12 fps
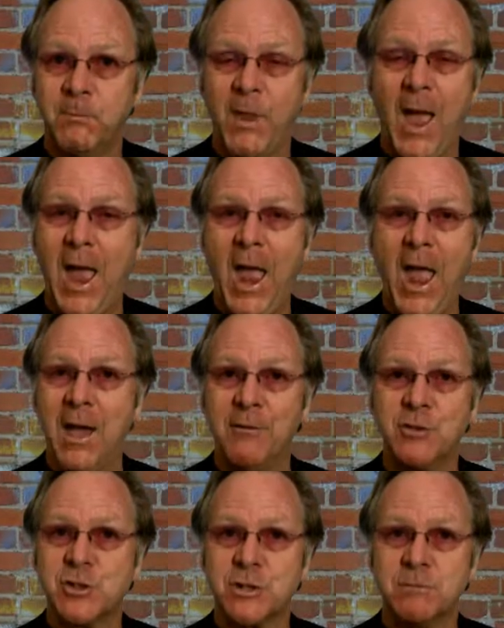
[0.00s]
The
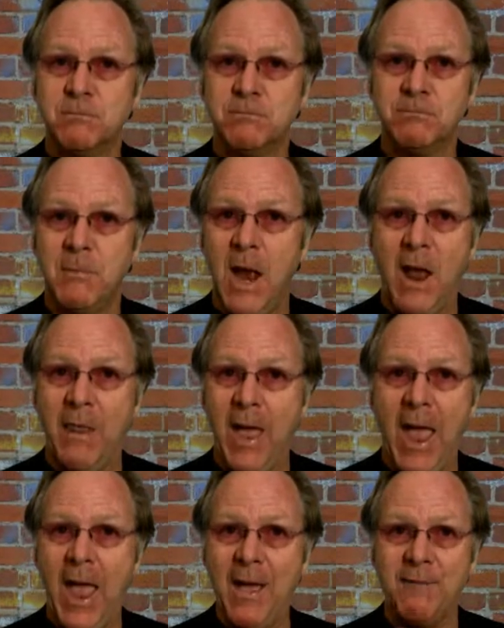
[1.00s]
haves and the
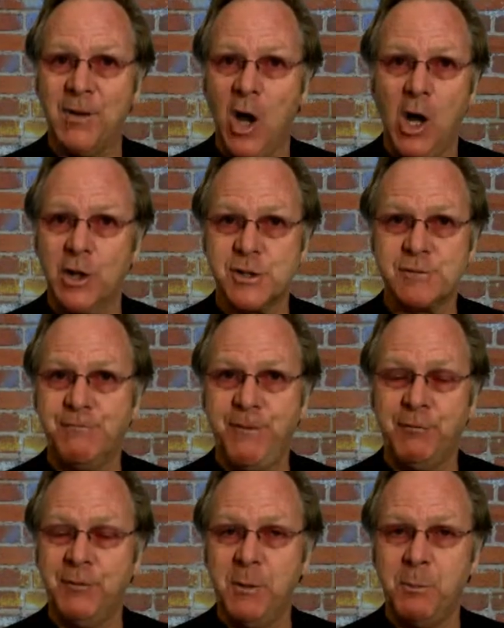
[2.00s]
have-nots,
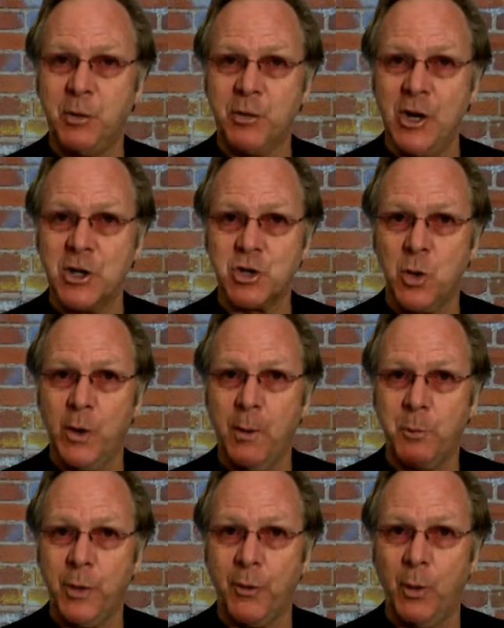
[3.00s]
50% showed
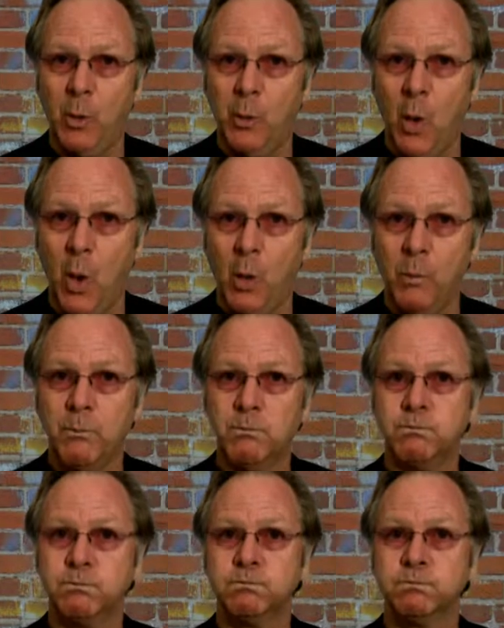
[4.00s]
up with their own roll.
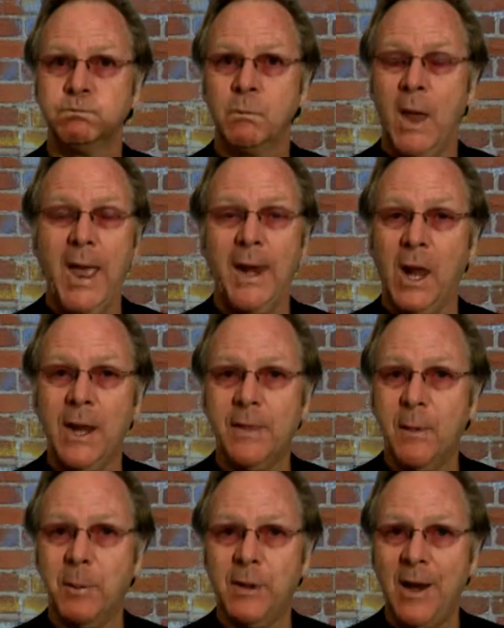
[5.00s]
And like
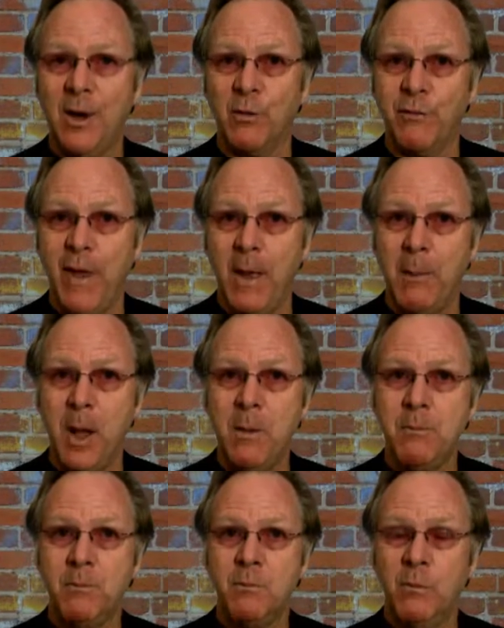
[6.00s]
the potato famine,
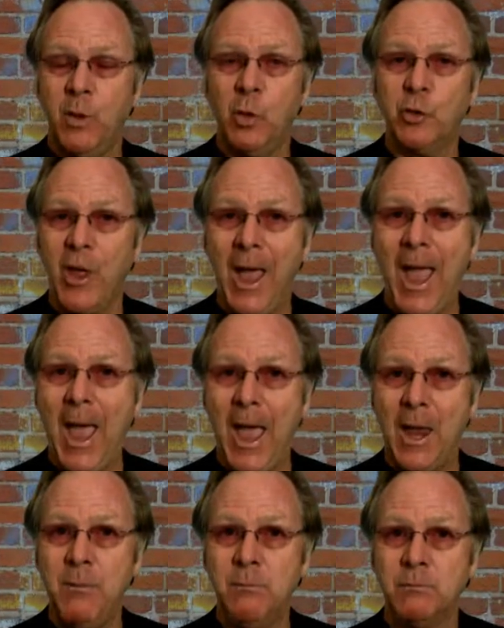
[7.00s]
those that
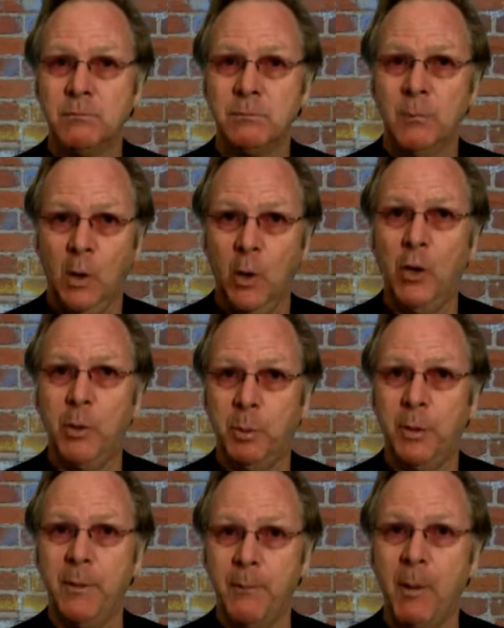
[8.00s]
had learned to
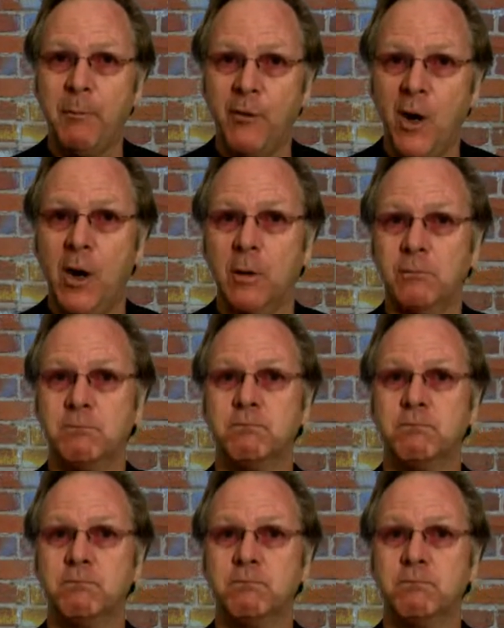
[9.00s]
put them up front.